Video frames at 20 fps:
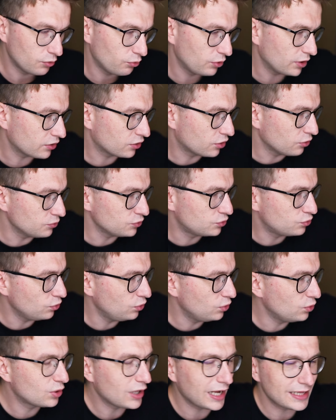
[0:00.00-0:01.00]
We are going to
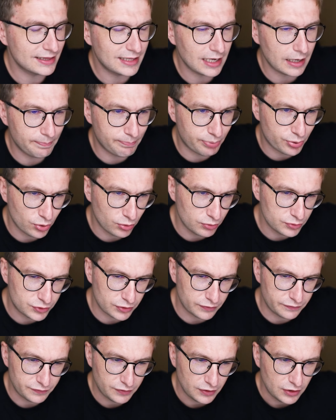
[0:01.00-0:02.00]
look at the
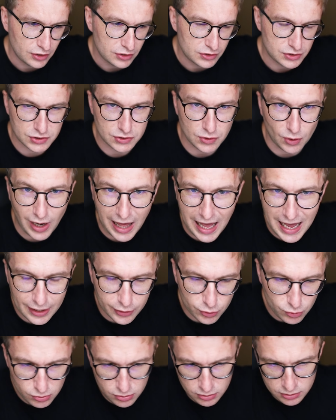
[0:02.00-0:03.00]
approach of
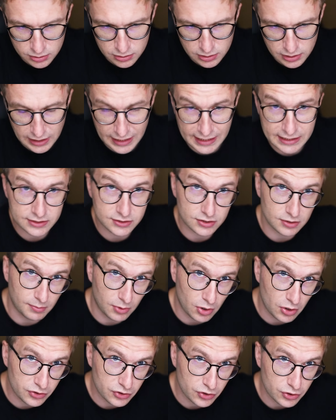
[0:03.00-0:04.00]
Solana and
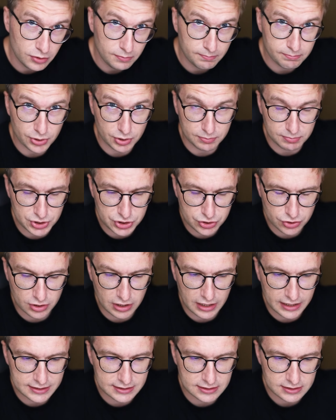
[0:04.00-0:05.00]
some other
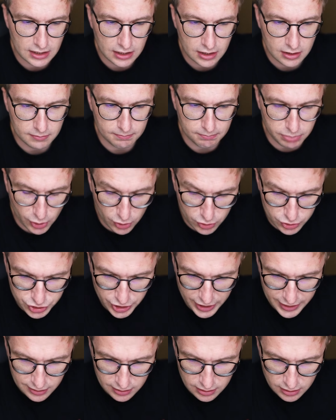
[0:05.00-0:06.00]
permissionless
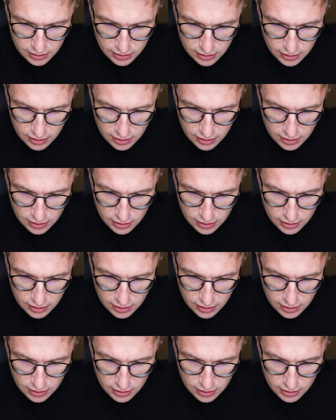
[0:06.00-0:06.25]
blockchain